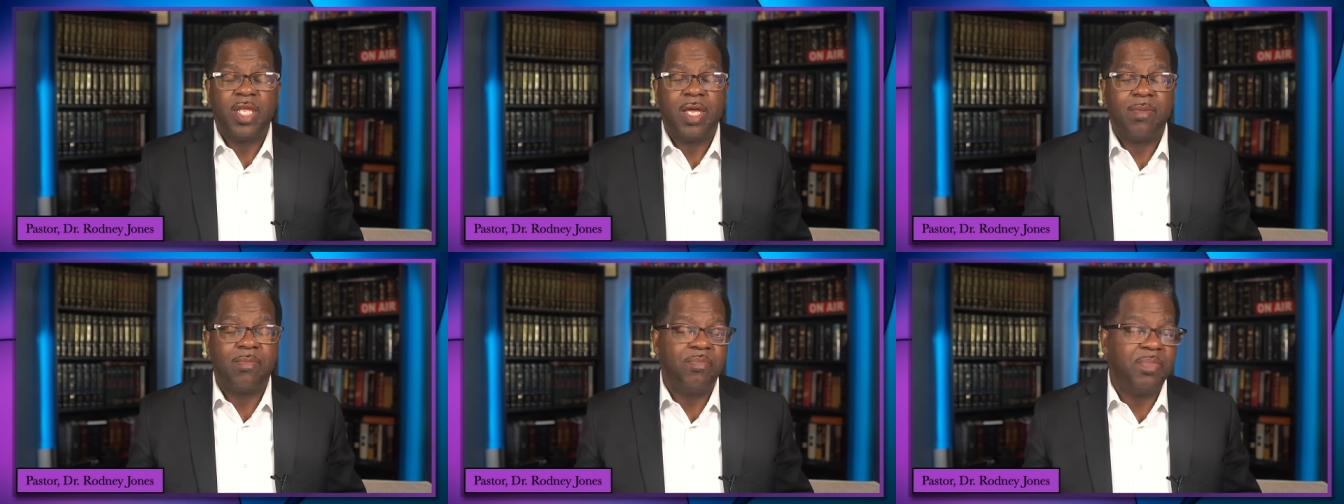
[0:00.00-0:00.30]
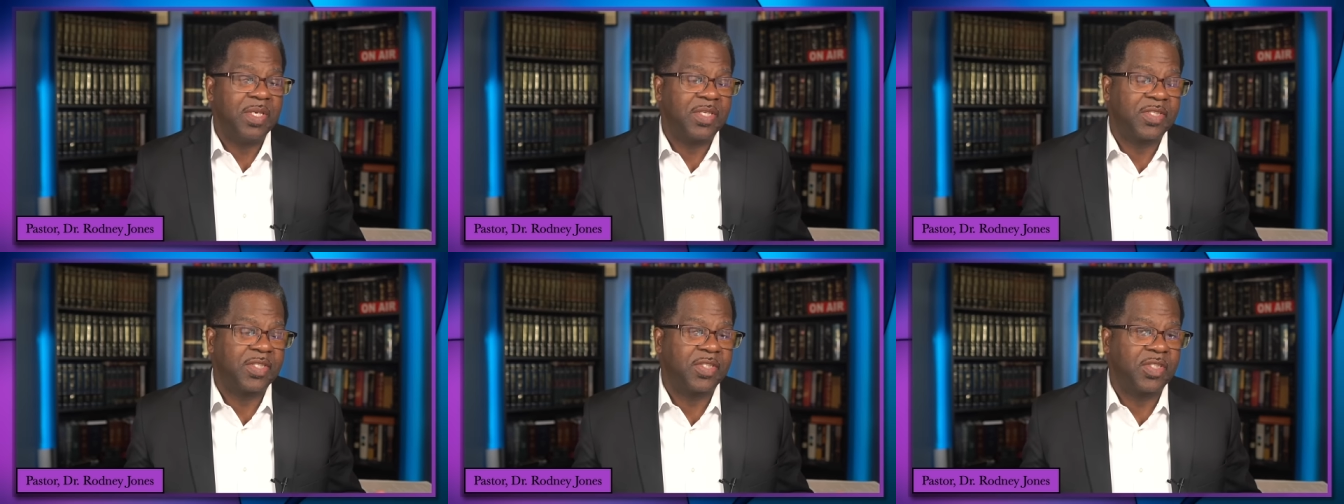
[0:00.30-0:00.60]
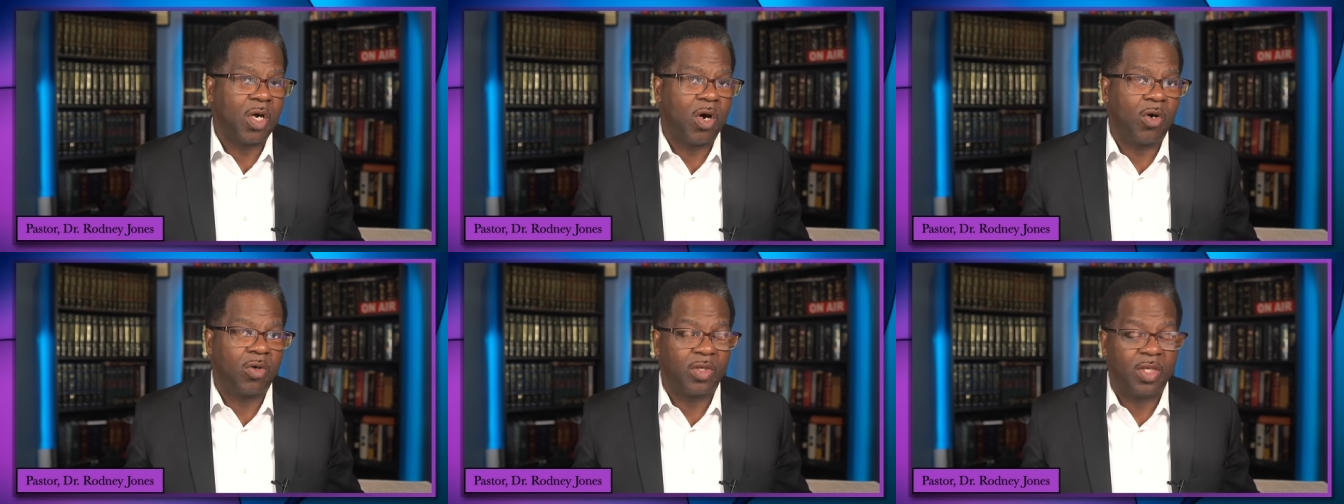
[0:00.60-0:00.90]
They
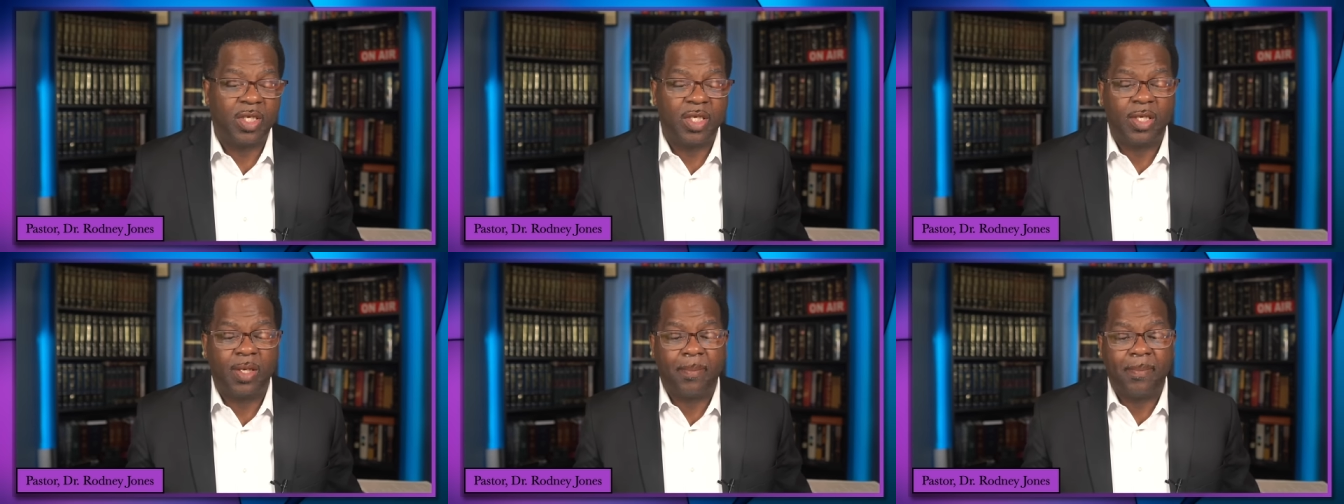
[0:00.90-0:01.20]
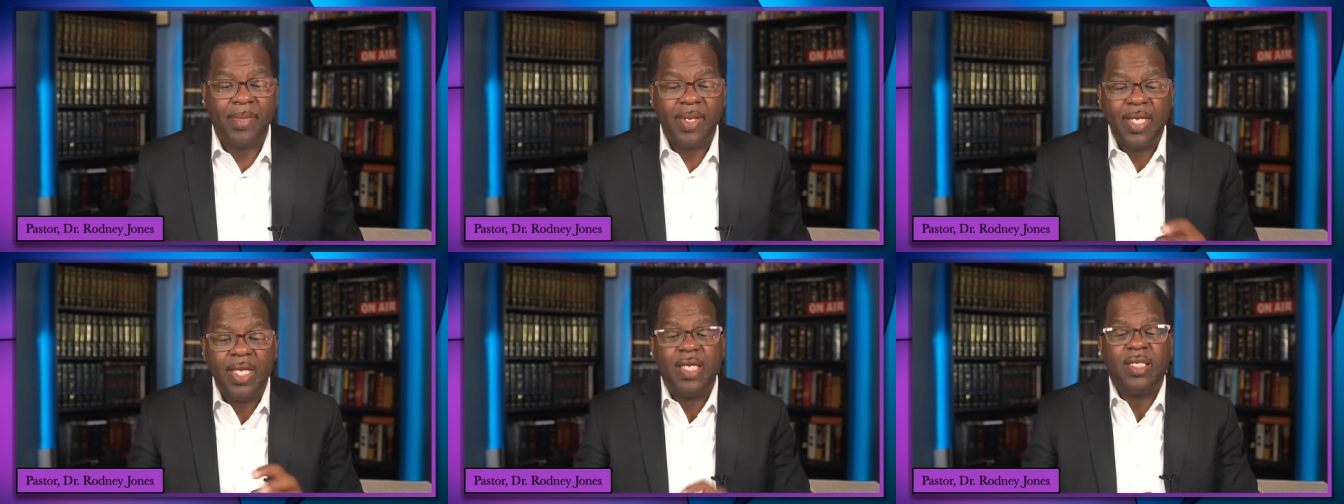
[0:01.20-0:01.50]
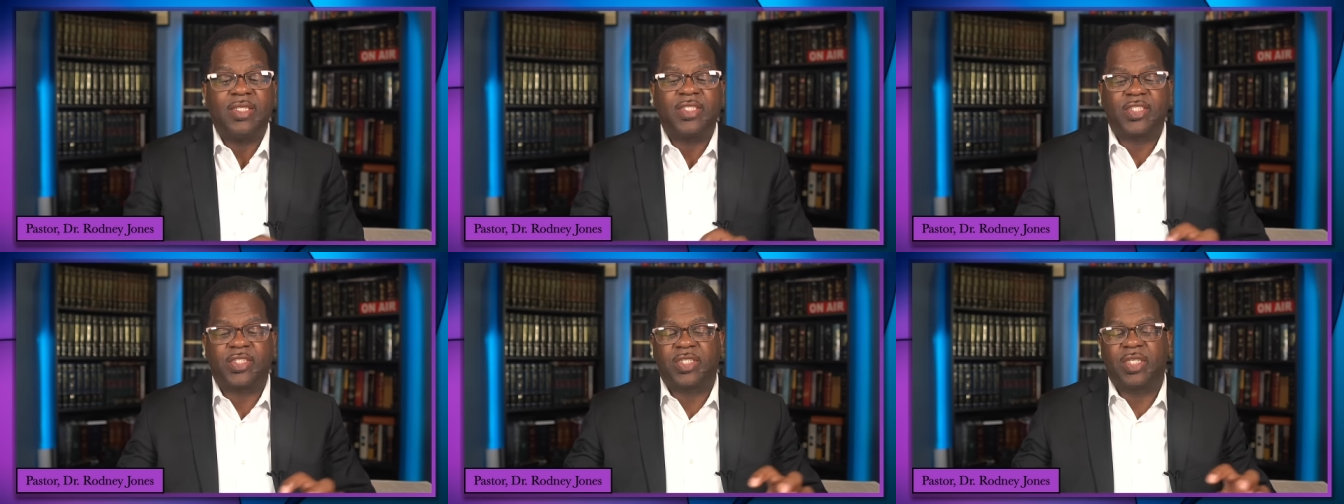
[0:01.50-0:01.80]
besought him
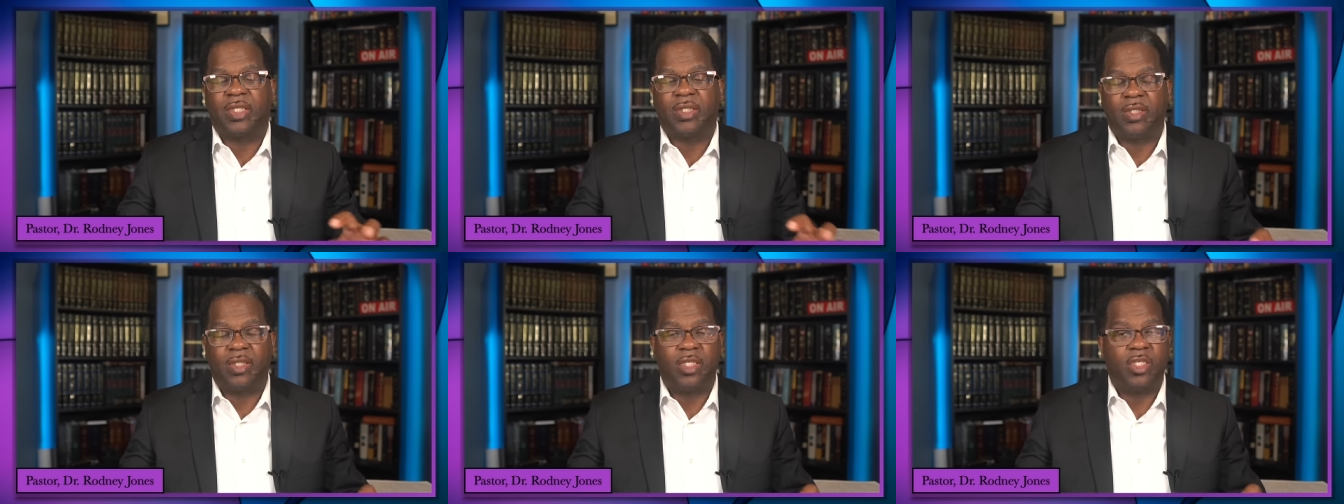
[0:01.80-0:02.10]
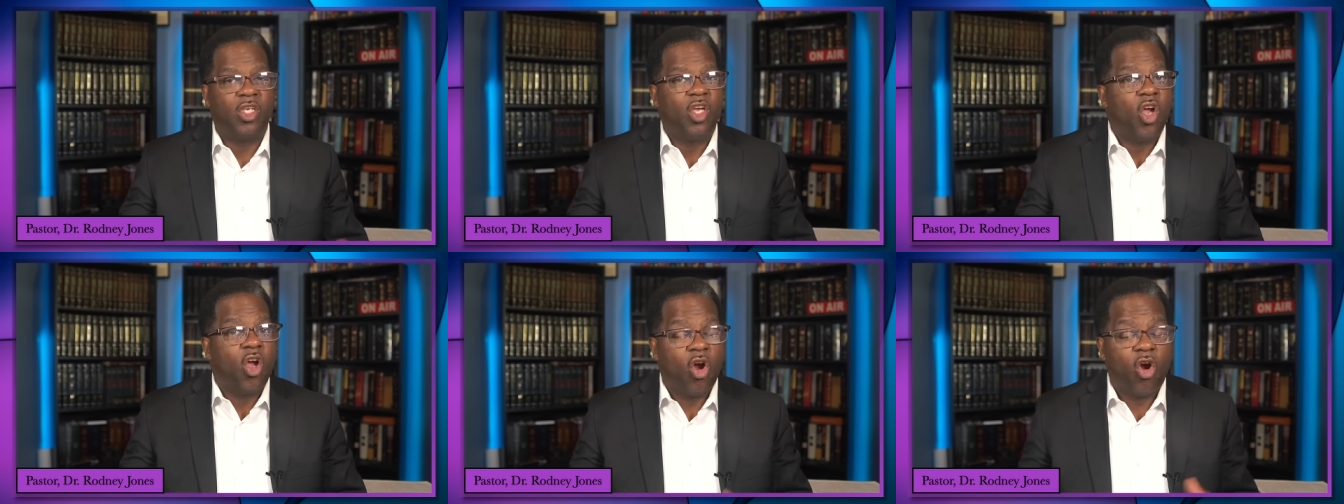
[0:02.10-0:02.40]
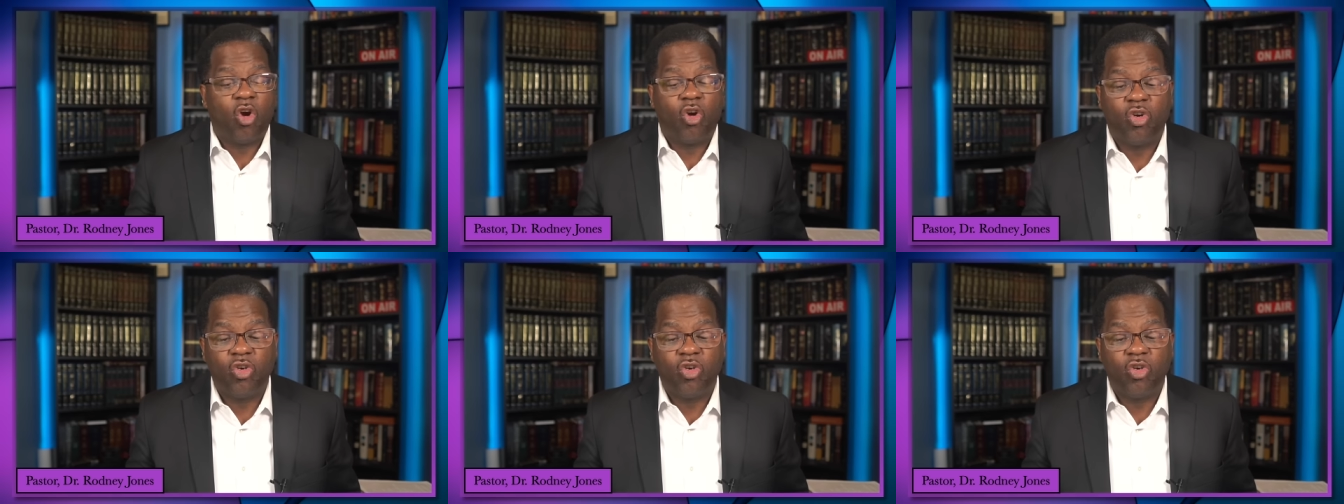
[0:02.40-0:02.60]
instantly,